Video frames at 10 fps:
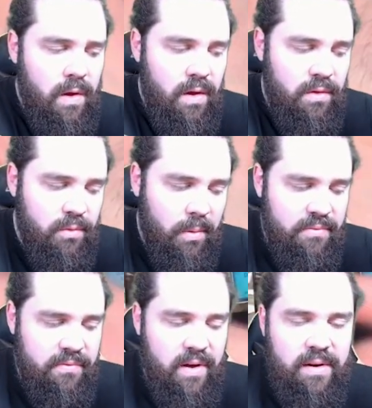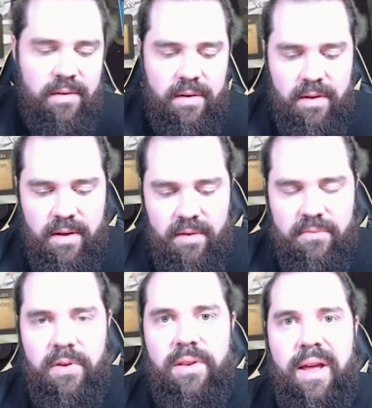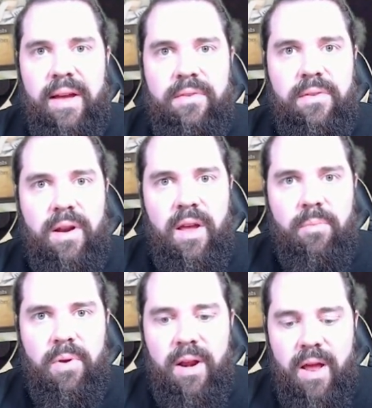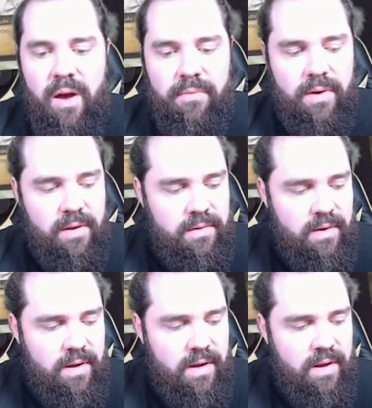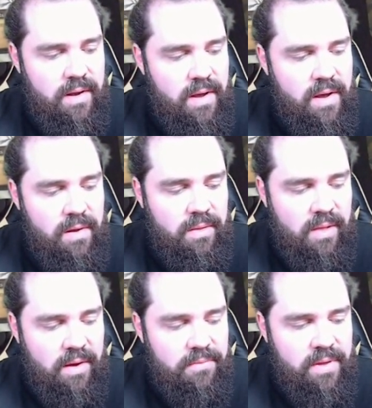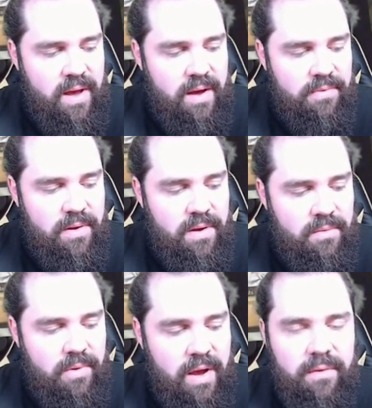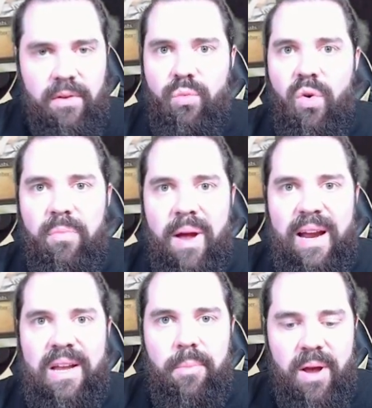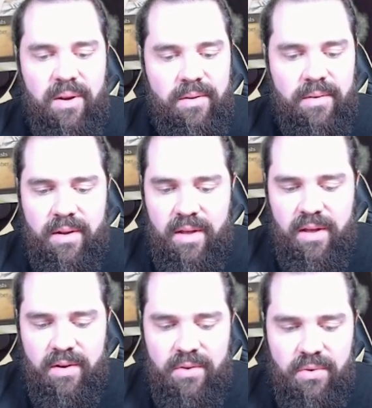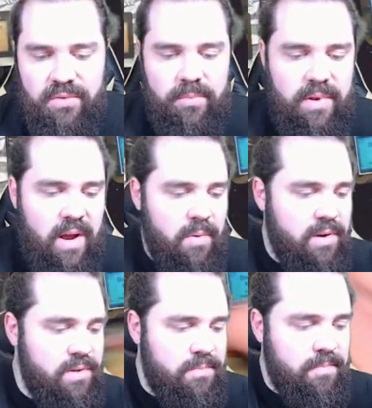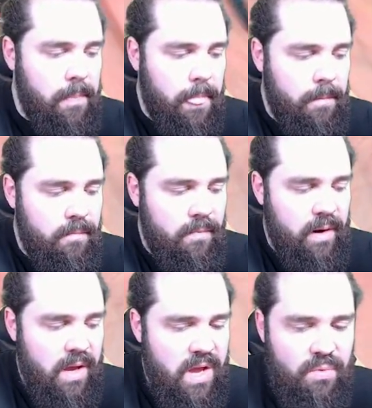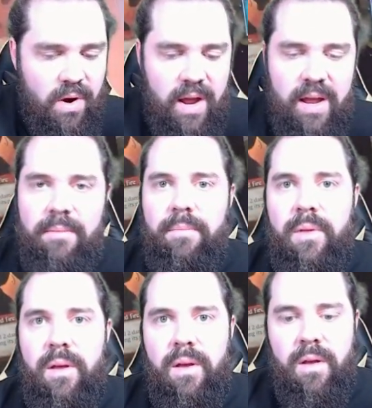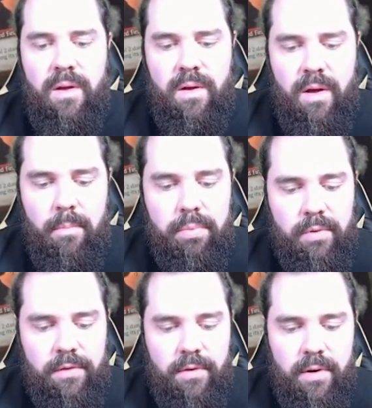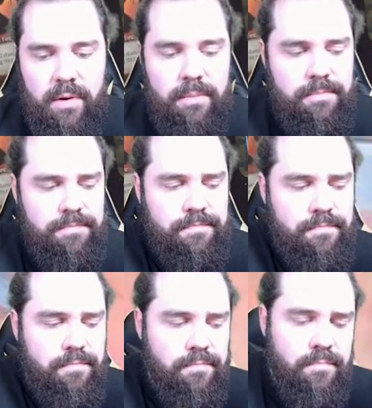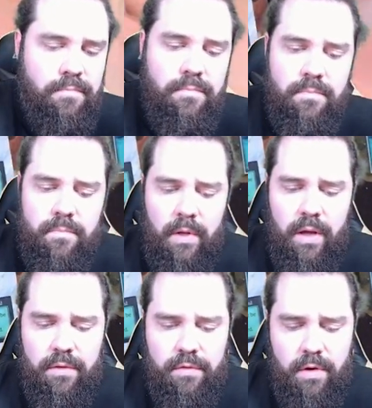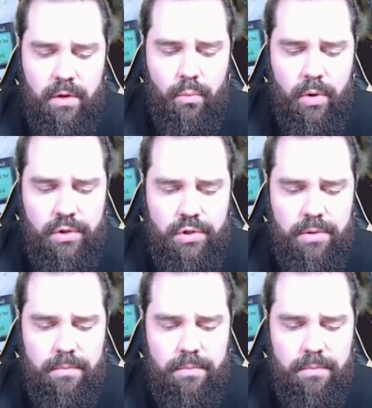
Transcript: It's one of my fun decks that I play in Alpha on. Love to have the Ravenous Wolf Pack come out and do some damage. Got a Heat Ray, a Blizzard, Extinguish,